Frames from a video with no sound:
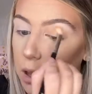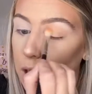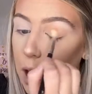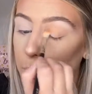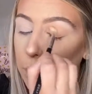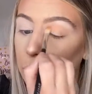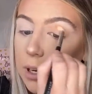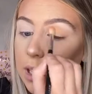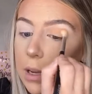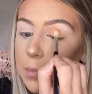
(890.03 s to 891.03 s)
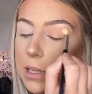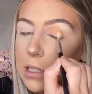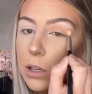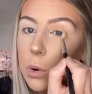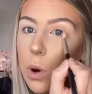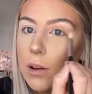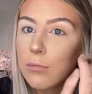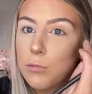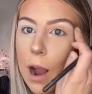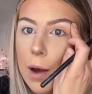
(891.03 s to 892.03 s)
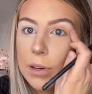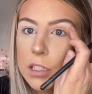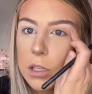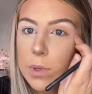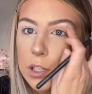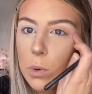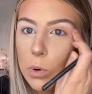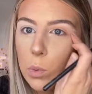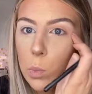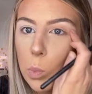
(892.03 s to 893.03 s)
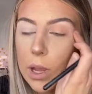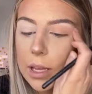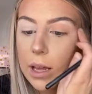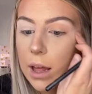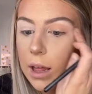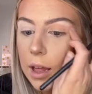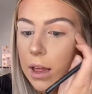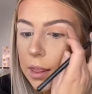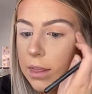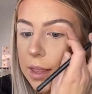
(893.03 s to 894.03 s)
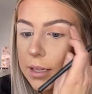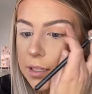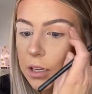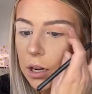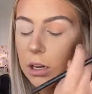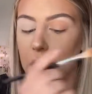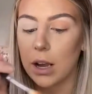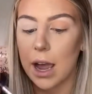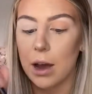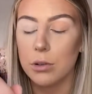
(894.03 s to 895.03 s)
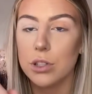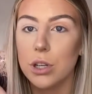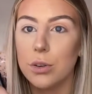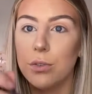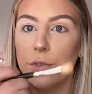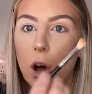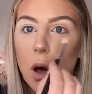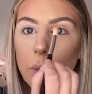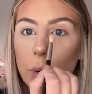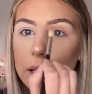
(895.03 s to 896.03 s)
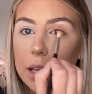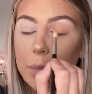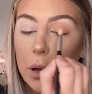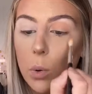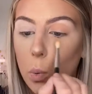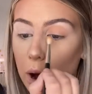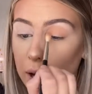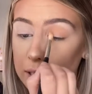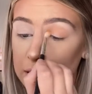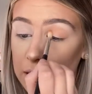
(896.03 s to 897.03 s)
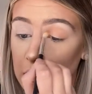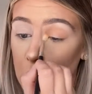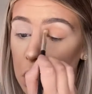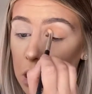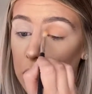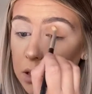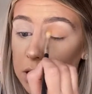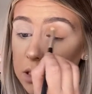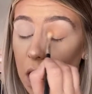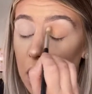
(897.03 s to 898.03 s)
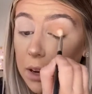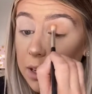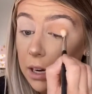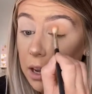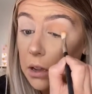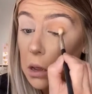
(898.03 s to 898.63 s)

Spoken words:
And we want to keep this look quite rounded, so we don't want to wing this kind of look out too far. We want to keep it quite circular.